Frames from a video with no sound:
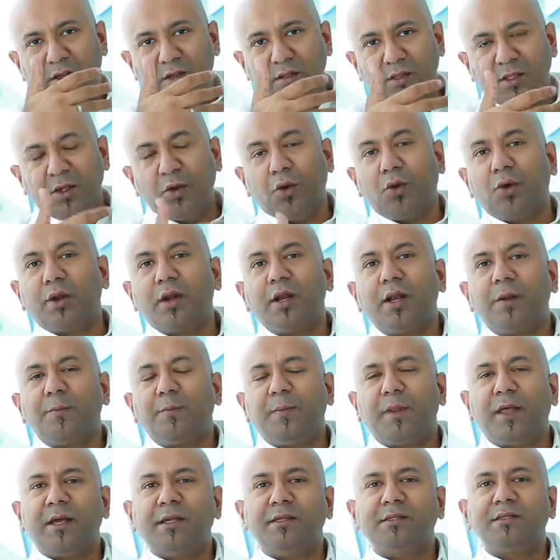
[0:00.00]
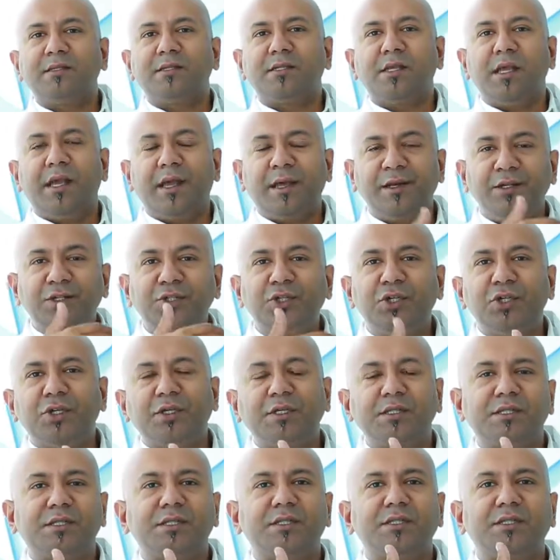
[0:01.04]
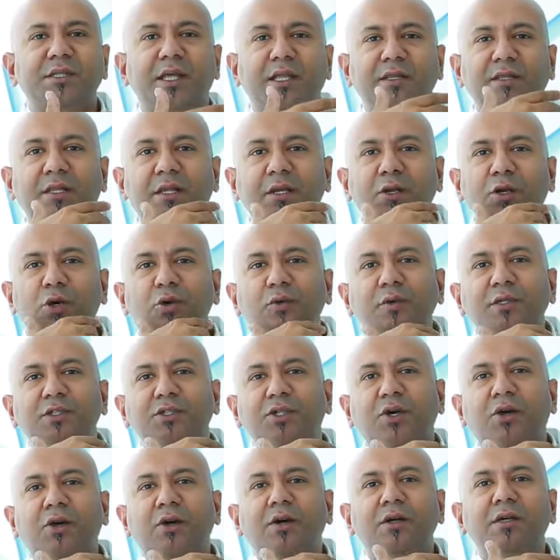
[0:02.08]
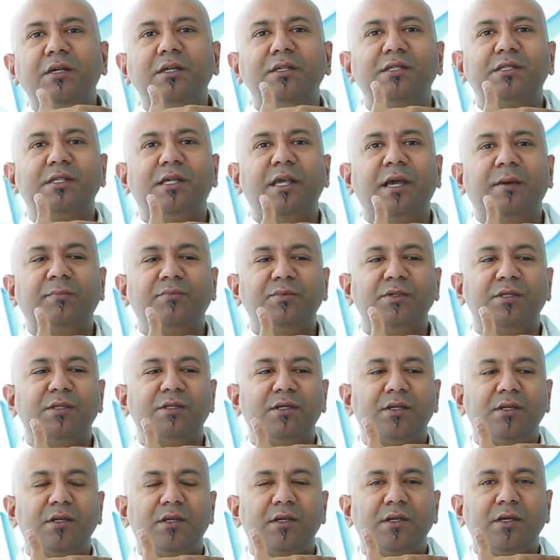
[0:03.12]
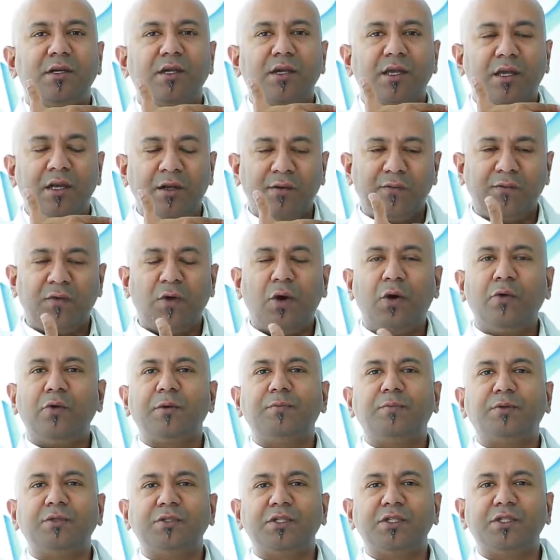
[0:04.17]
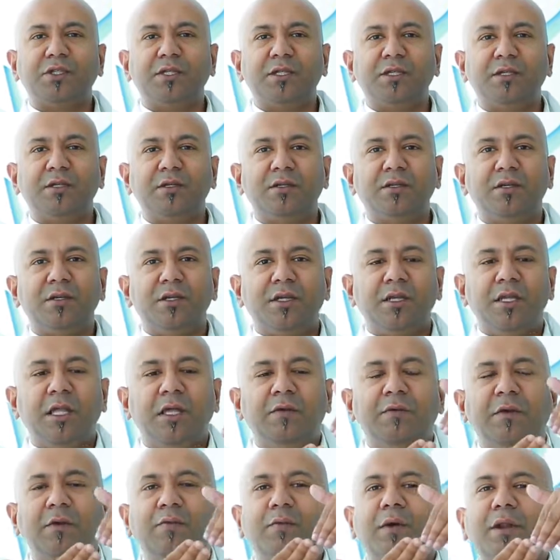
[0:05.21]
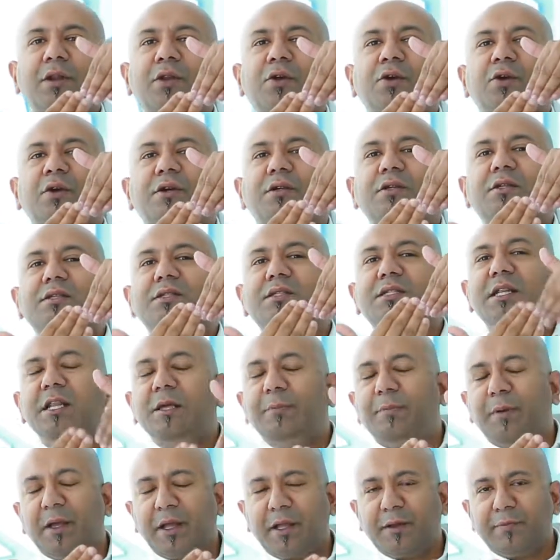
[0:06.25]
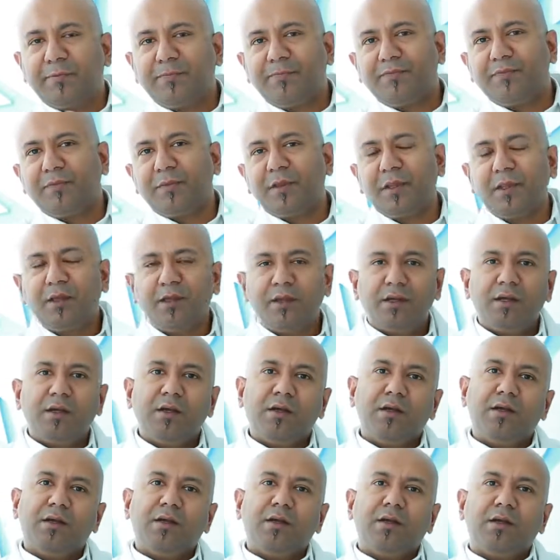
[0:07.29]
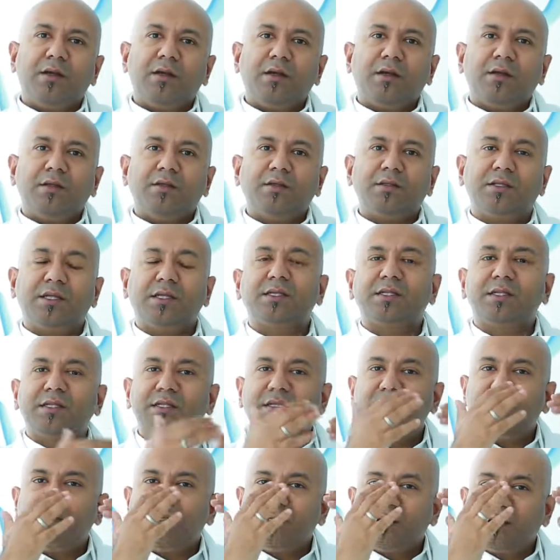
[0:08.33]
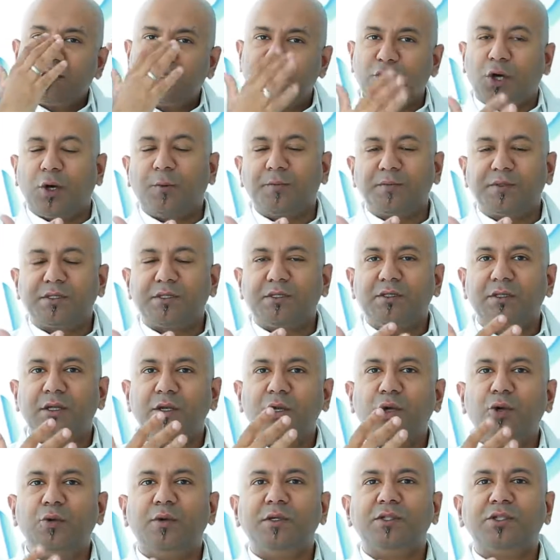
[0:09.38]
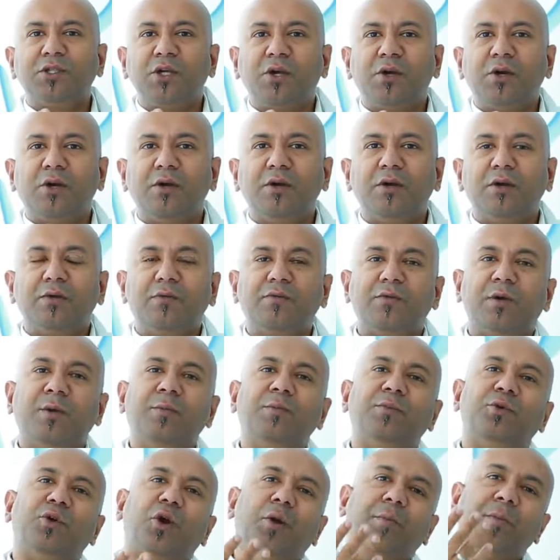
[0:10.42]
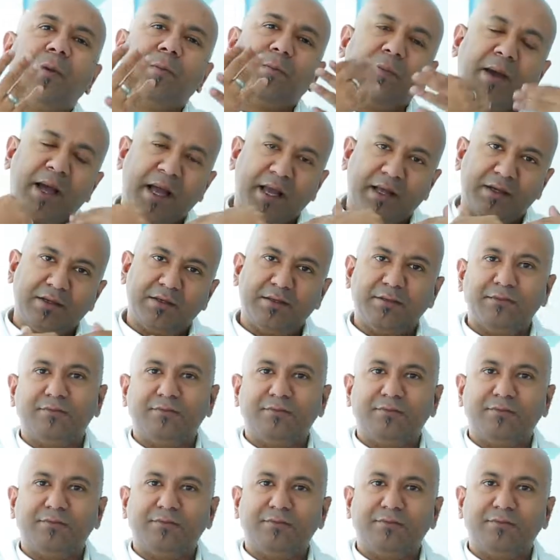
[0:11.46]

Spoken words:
The oral appliance ensures that the lower jaw is kept in a forward position even when you're sleeping. This stops the lower jaw from dropping back.